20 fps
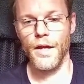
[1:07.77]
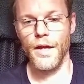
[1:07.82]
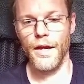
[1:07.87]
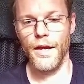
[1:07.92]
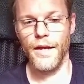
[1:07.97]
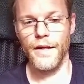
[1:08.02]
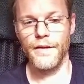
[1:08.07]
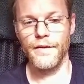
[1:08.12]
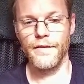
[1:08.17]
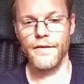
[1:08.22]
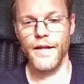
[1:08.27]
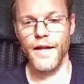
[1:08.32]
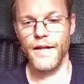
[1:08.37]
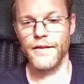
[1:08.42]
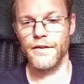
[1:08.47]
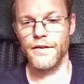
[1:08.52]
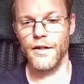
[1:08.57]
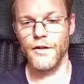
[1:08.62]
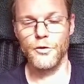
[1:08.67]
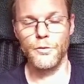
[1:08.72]
In that
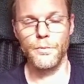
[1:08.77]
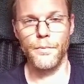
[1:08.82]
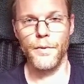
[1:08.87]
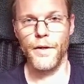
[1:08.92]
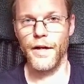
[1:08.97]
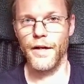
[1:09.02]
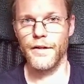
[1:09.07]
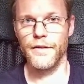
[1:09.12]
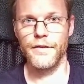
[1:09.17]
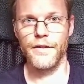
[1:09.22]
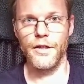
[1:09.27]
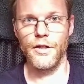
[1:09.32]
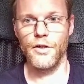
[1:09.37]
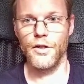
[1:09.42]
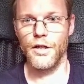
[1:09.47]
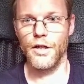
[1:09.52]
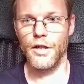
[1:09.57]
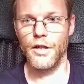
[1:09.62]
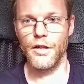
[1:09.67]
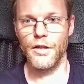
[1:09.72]
other pack there
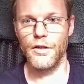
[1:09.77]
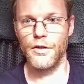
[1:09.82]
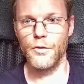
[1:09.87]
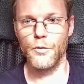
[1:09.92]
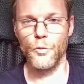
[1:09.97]
are